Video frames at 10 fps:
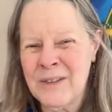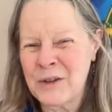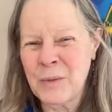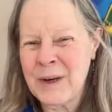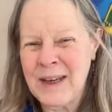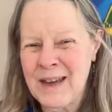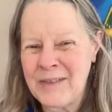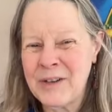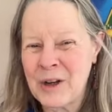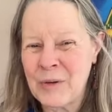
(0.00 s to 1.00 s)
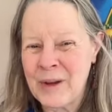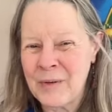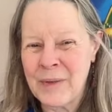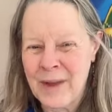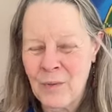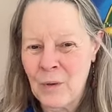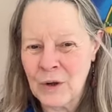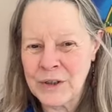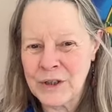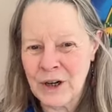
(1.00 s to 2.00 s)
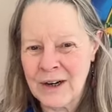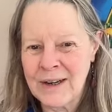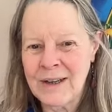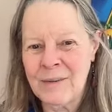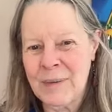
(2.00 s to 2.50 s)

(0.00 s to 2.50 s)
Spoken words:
the 28th degree when that war started,